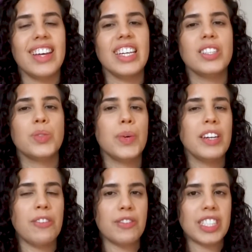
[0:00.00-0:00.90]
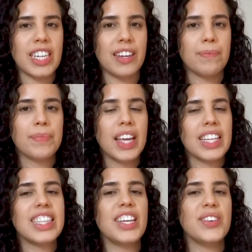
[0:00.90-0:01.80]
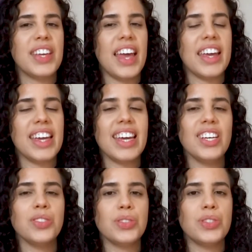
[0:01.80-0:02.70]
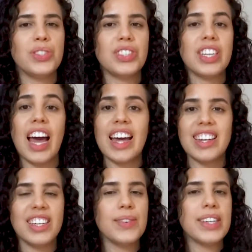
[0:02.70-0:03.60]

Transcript: In 2015, the UK introduced a new